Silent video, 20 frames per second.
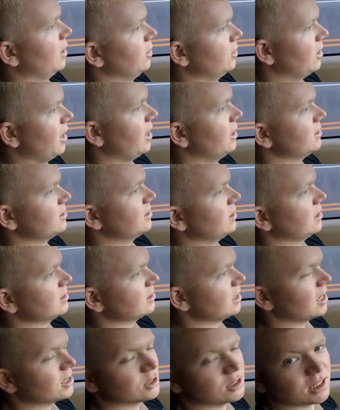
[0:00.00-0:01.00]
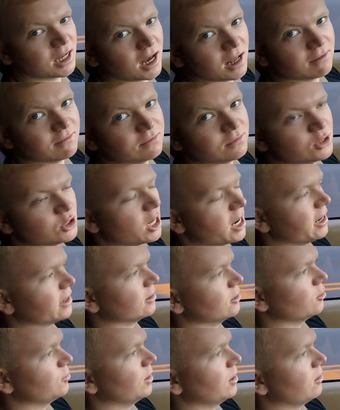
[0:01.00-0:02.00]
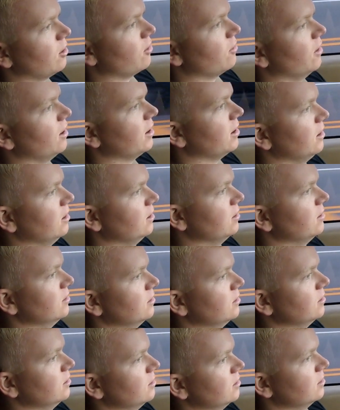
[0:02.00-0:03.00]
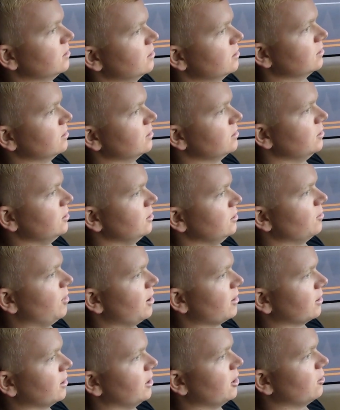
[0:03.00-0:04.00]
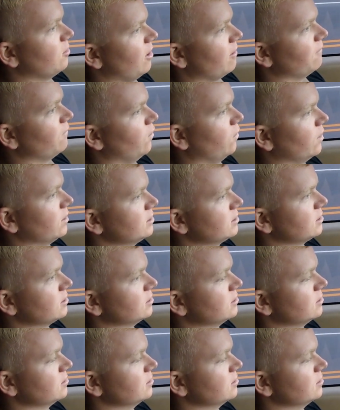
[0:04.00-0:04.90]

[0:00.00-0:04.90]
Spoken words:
You can it's actually kind of shaking a little bit already. You might hear my voice.